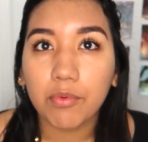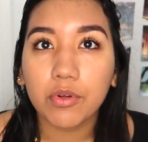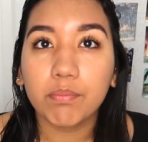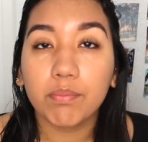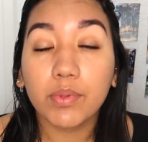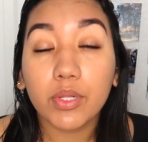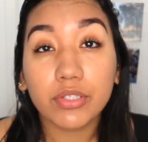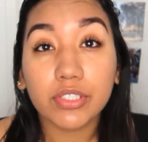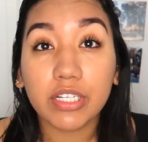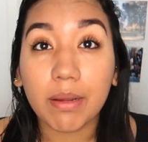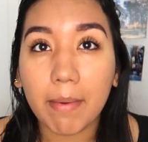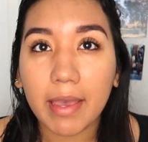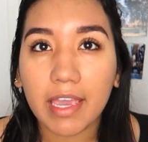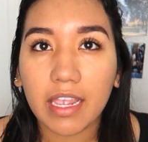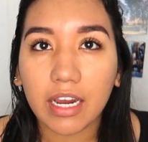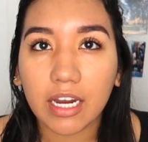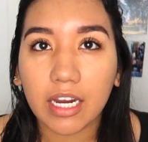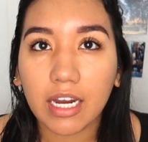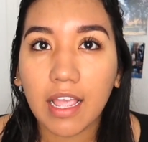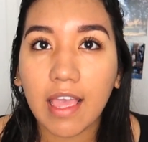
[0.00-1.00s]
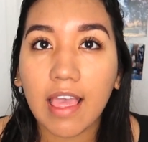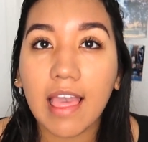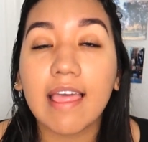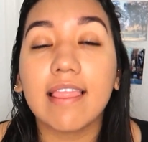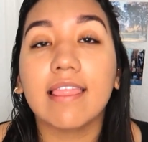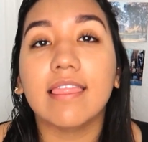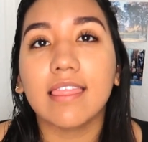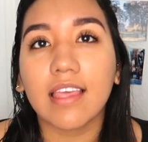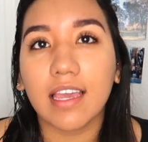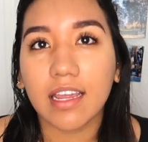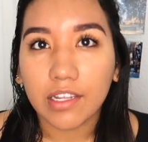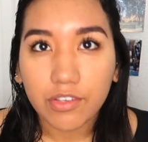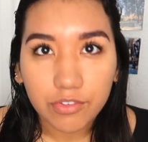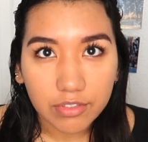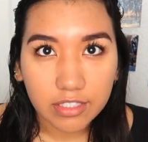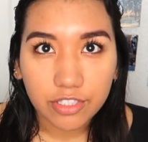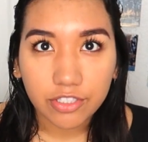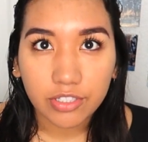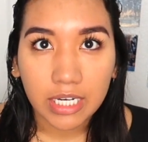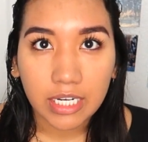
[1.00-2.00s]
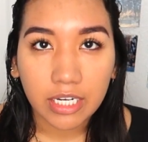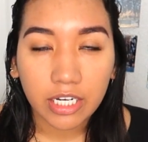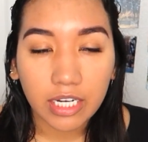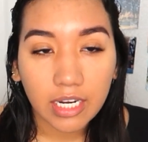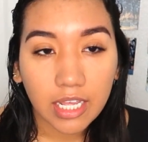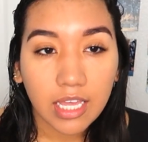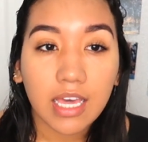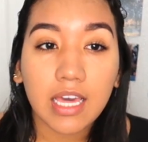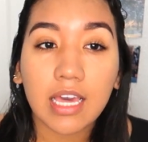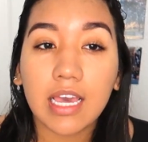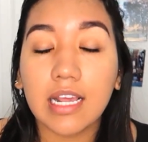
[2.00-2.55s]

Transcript: would blow dry my hair and then use a straightener,